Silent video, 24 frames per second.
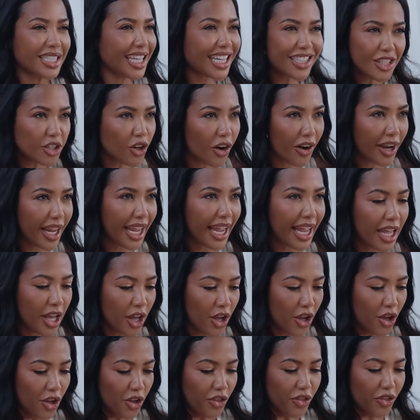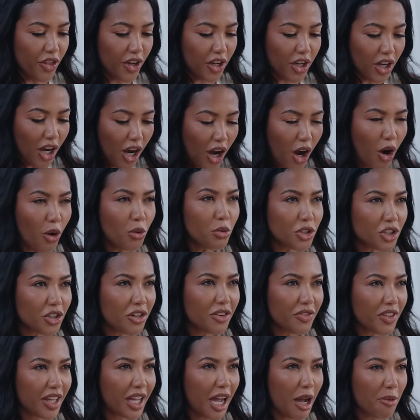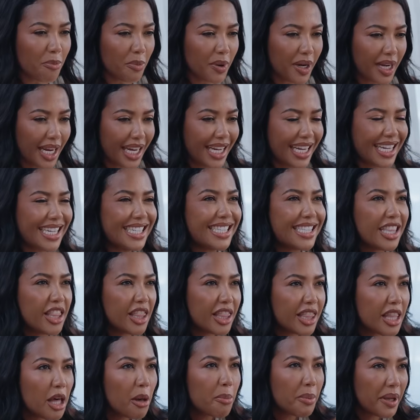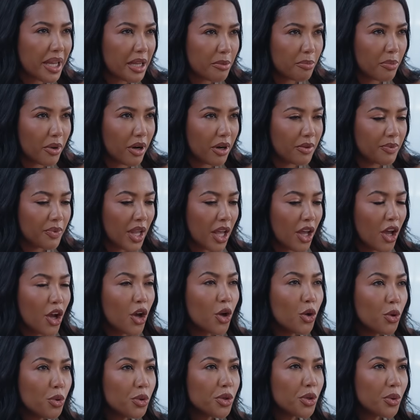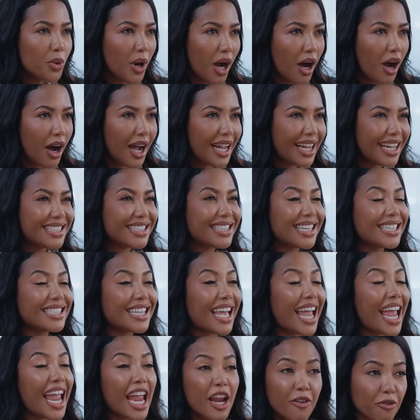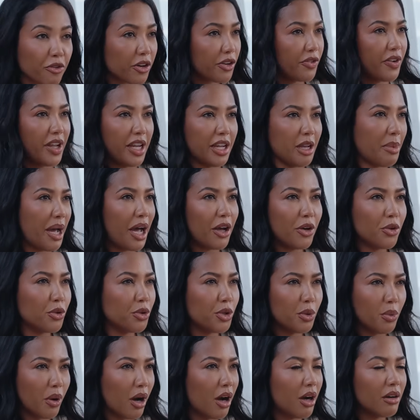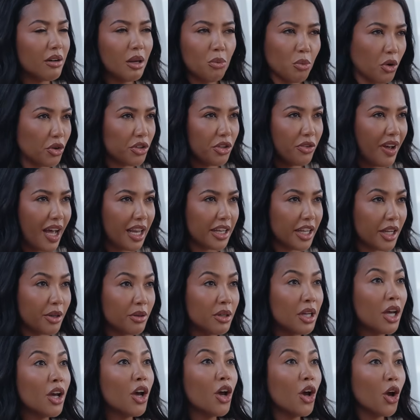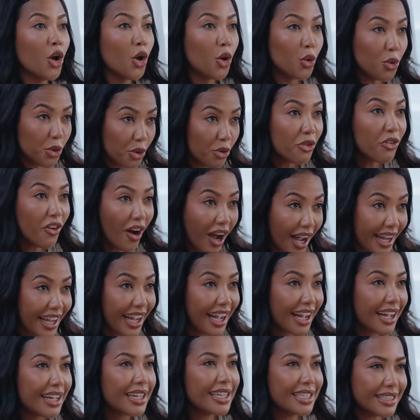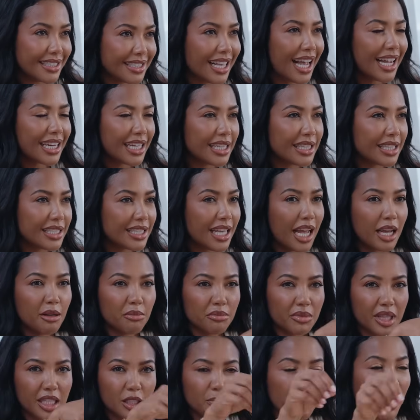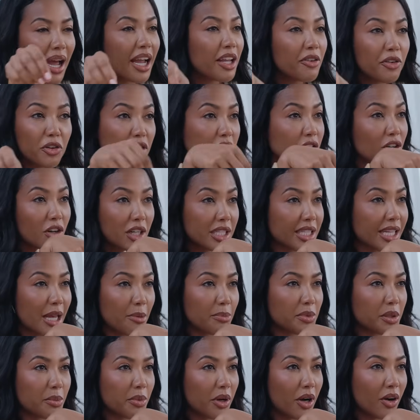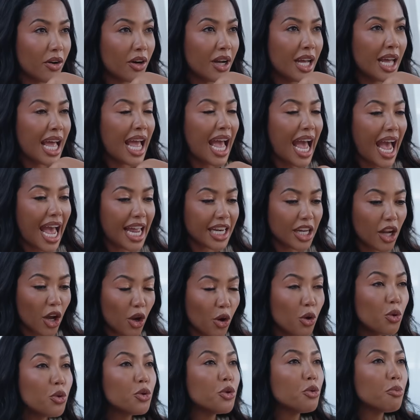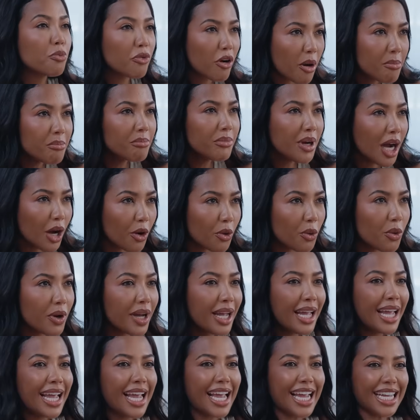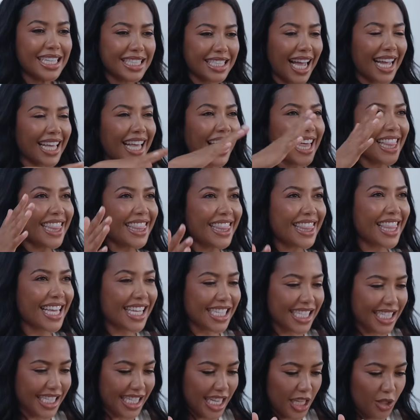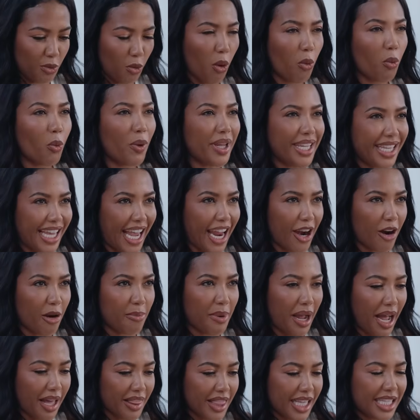That's not it. The culture of the company is the people. Who you hire says everything about who you are and what you value. Who you fire, exactly the same. This behavior is not acceptable. And who you promote is like, this is what we care about.